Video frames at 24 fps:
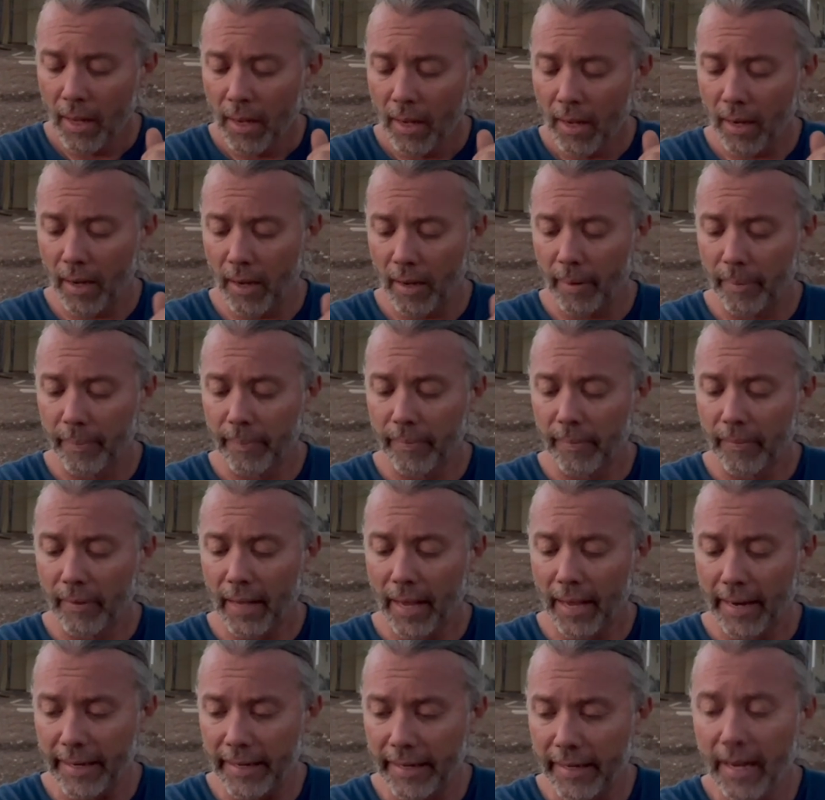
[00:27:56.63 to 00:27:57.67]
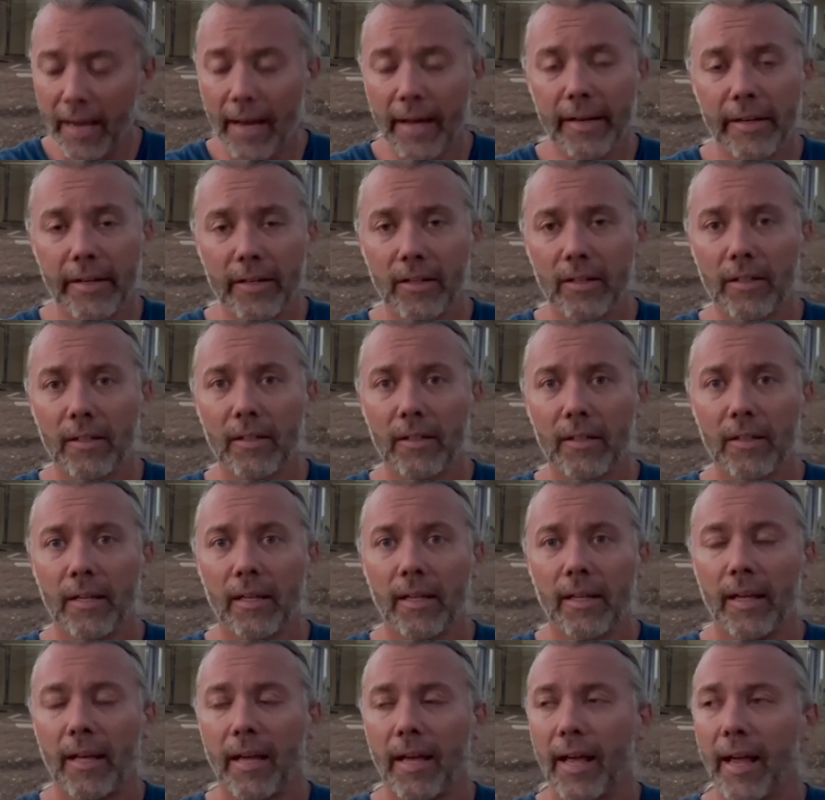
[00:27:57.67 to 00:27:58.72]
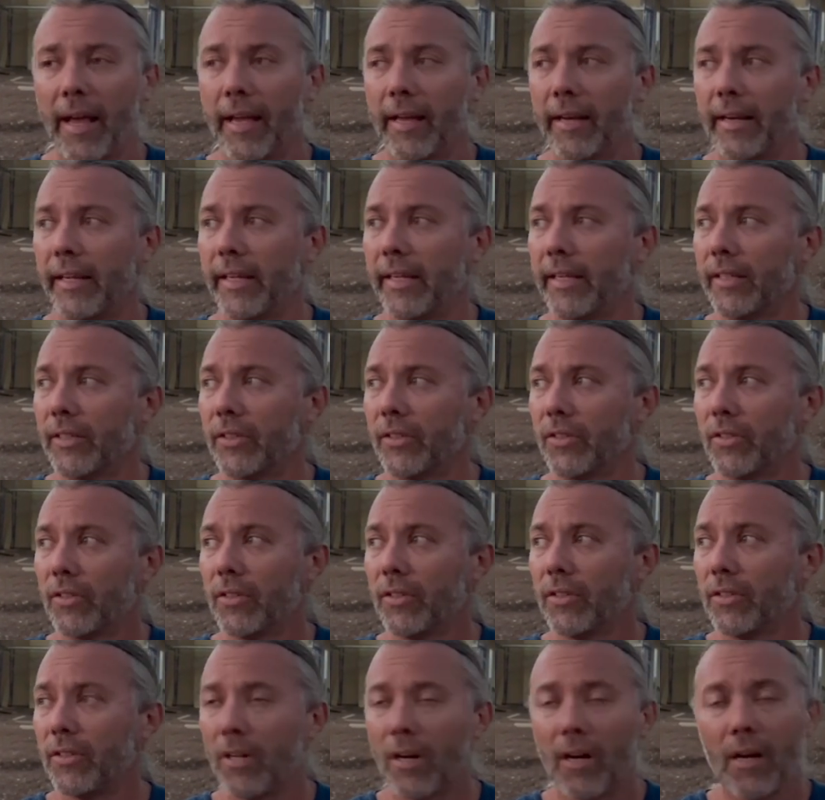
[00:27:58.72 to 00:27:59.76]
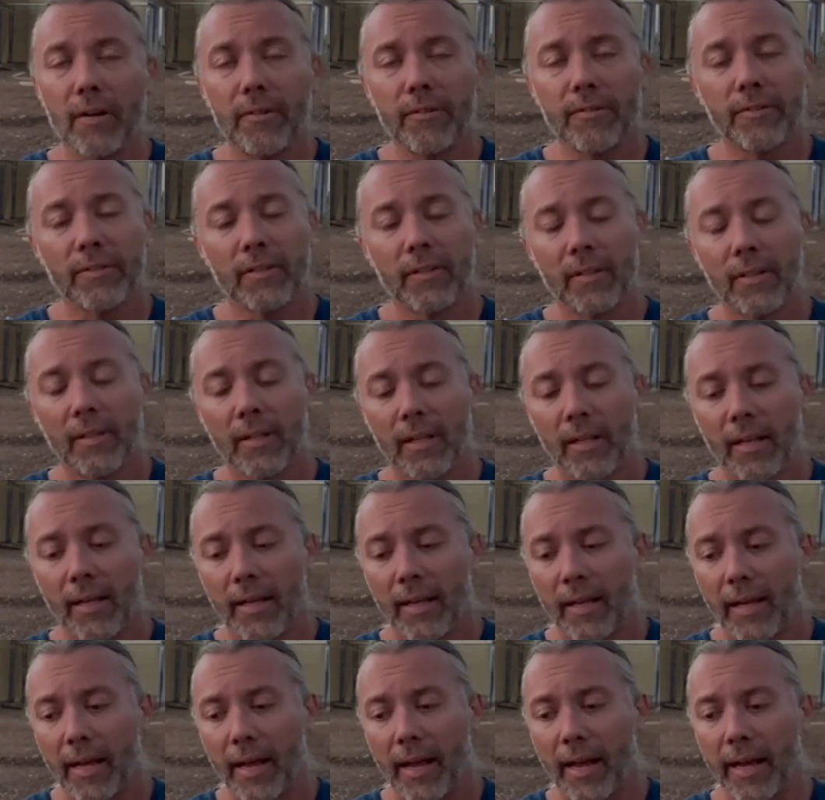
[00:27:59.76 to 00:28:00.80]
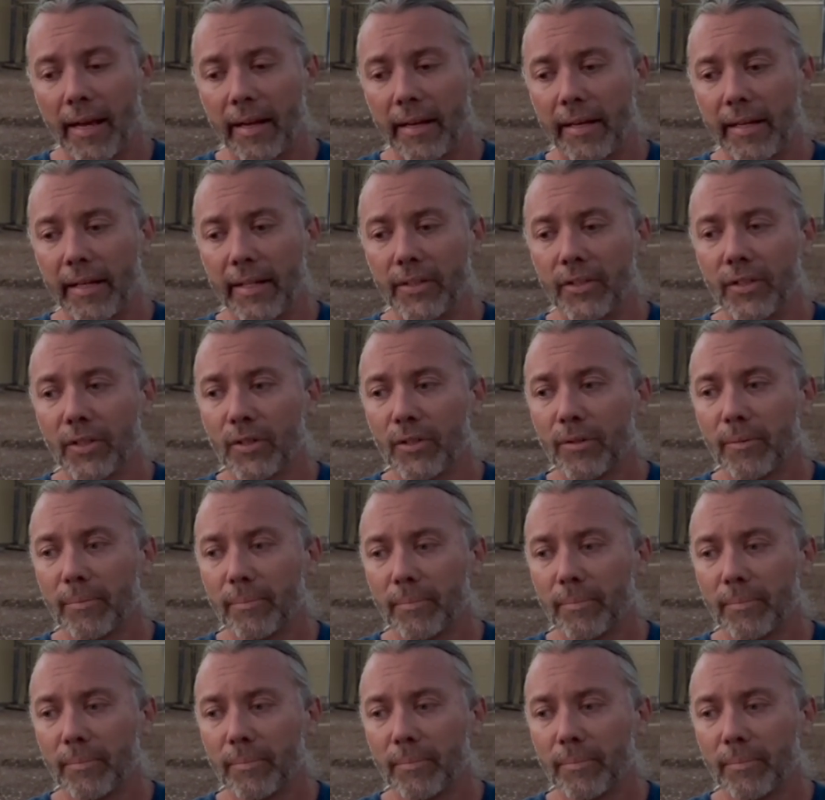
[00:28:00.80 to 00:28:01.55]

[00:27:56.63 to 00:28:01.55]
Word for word: Um, and he got here and he is tough and he just